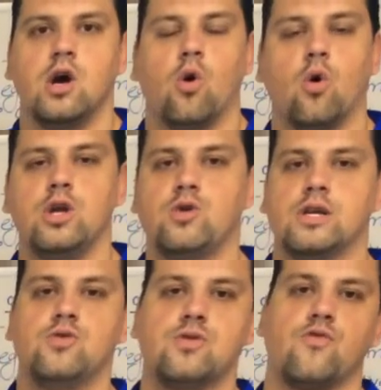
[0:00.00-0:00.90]
or you can
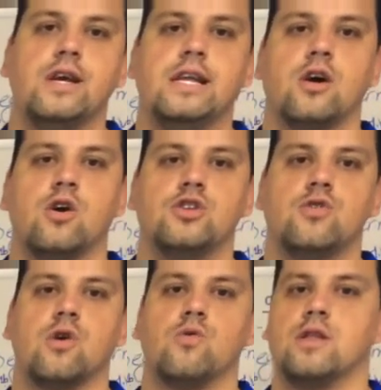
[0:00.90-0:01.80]
do the reading on
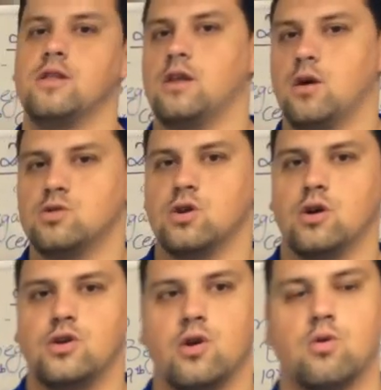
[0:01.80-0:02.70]
your own and the notes on
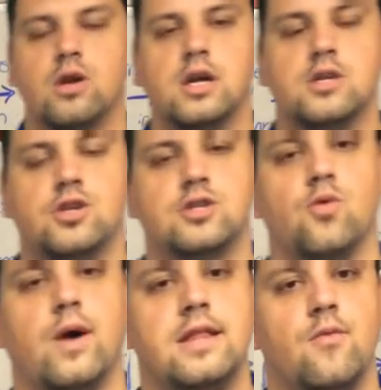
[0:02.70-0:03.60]
your own, just the
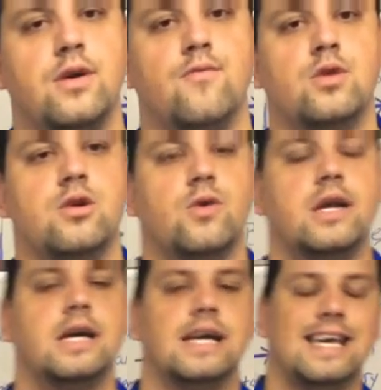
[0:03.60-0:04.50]
way that we would do it
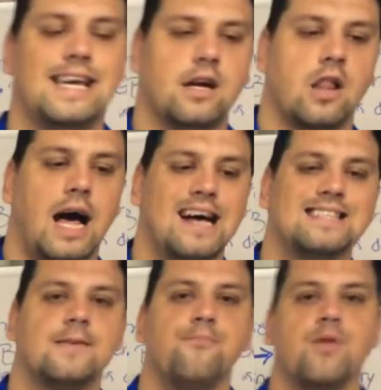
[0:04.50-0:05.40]
in class.